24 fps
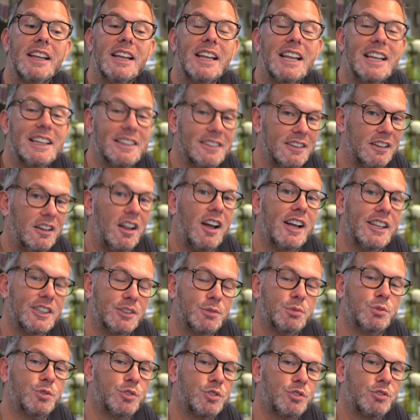his
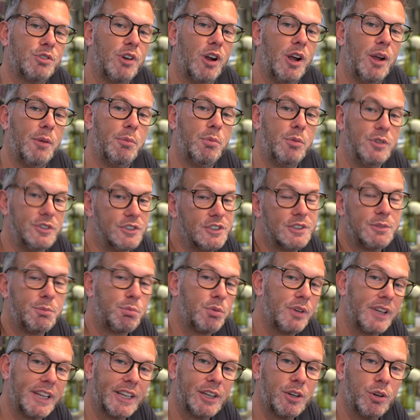lights will strobe, which is a
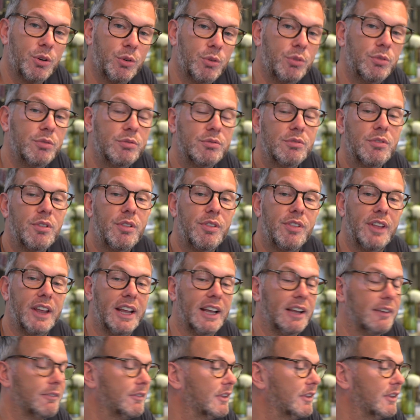pretty cool thing.